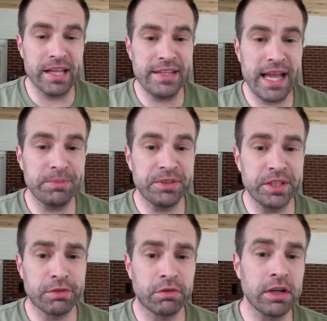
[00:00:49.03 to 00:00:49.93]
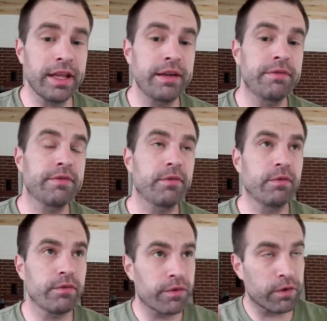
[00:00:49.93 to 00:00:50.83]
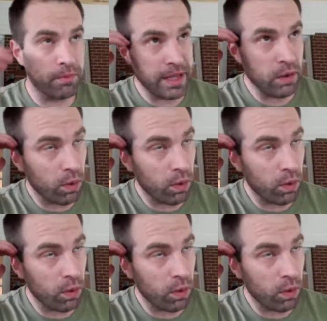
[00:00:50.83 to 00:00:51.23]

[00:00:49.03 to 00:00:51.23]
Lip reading: taps into really, for me,